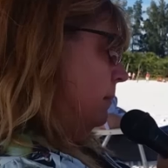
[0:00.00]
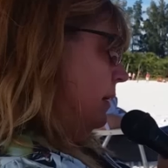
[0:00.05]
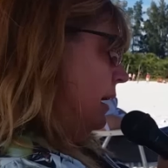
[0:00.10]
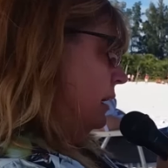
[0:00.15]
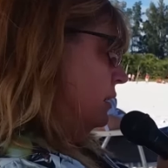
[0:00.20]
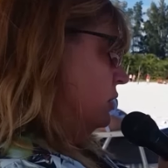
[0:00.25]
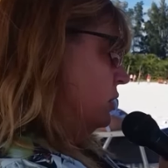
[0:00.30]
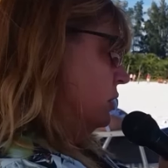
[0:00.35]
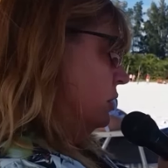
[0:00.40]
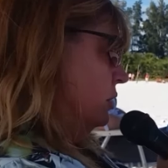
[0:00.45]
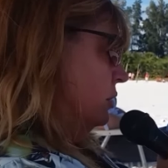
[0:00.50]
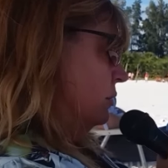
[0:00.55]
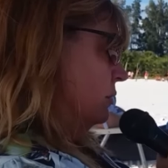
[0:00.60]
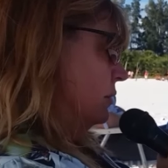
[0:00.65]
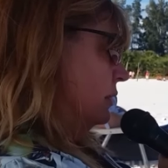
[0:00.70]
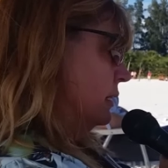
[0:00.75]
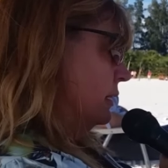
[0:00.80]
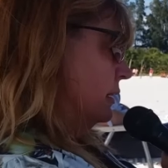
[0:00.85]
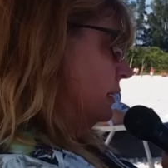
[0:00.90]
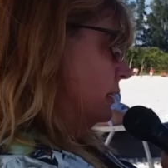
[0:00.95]
Imagine a
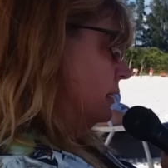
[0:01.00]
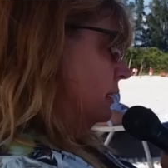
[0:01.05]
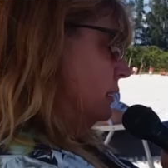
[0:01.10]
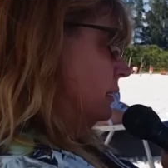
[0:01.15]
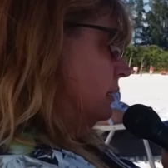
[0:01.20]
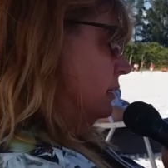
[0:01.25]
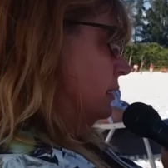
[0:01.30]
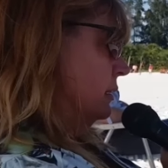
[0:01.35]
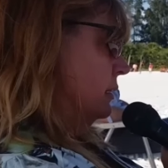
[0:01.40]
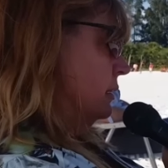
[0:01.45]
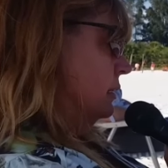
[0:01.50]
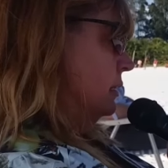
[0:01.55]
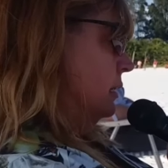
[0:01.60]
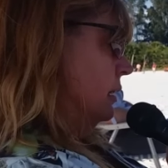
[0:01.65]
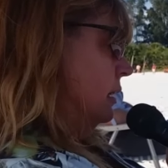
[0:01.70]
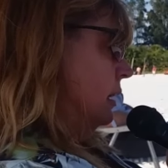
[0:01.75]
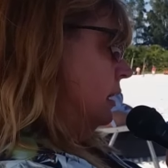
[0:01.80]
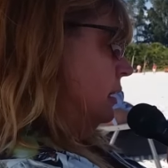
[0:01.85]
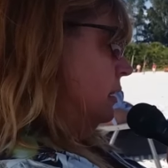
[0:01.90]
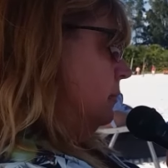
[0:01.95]
grid
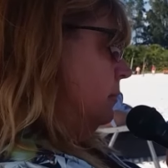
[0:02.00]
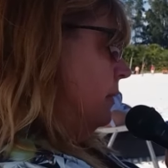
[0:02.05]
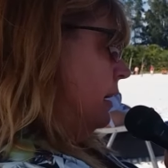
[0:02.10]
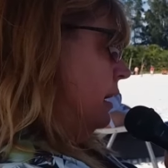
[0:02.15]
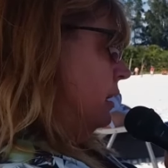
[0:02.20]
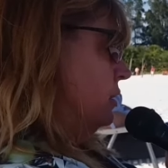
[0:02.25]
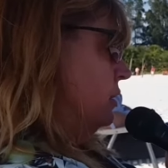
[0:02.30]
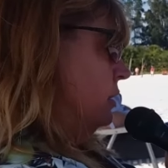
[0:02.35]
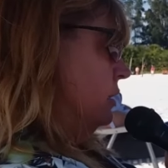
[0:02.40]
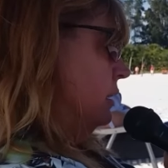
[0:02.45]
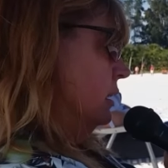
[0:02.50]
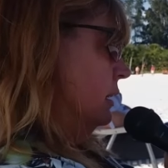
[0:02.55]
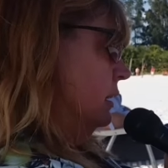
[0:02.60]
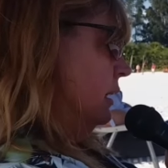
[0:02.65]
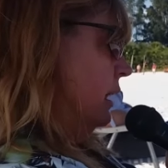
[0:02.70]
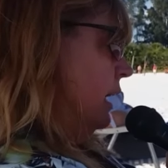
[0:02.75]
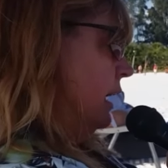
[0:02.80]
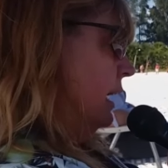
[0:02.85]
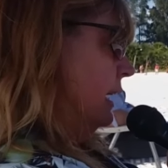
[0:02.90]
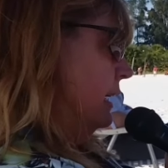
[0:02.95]
and imagine the
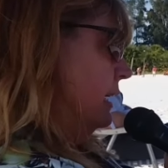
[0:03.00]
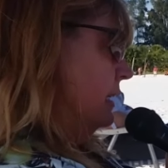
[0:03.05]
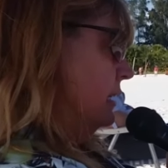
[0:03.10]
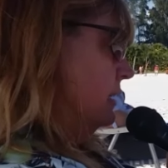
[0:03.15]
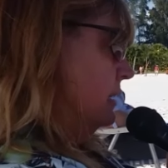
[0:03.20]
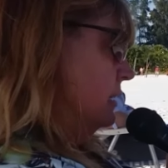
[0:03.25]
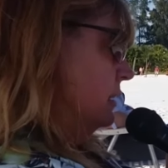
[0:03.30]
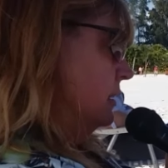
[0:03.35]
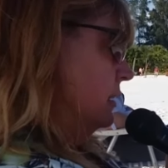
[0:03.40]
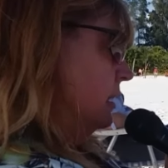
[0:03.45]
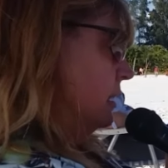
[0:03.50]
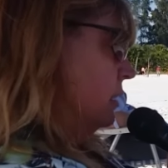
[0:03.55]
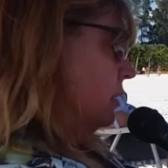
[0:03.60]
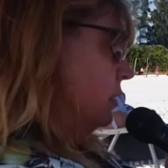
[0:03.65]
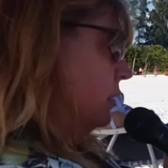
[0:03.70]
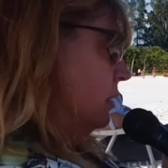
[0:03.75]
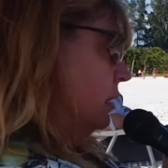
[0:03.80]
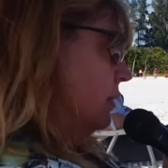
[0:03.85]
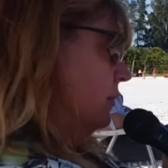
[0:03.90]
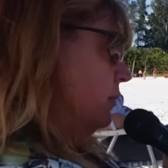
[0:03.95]
light that
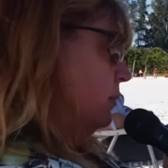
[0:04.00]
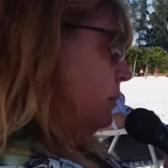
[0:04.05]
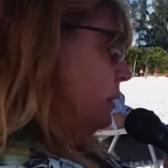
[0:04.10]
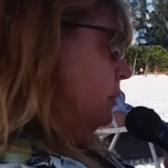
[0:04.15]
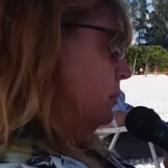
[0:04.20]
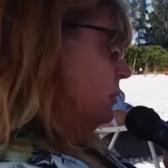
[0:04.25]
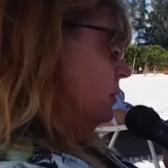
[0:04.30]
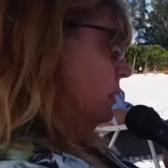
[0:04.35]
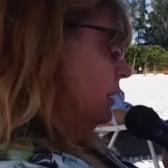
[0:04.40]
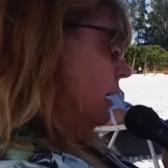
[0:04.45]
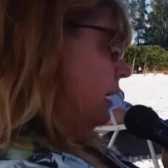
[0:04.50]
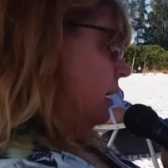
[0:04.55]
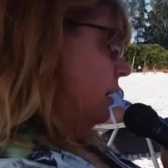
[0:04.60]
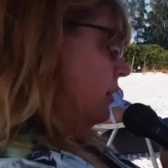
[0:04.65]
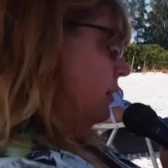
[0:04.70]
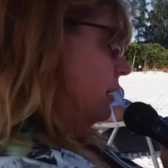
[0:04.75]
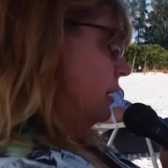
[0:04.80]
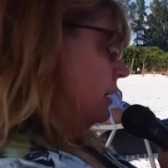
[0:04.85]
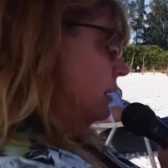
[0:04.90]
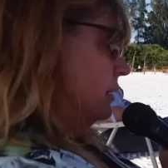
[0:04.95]
our love bubble
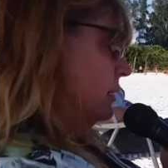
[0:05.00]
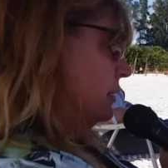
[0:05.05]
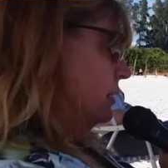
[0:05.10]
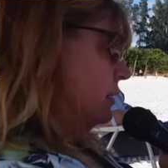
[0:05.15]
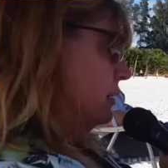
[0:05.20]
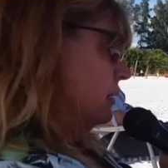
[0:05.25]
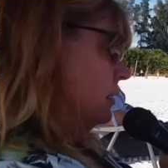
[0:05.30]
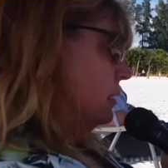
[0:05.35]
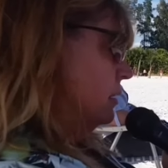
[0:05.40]
carries,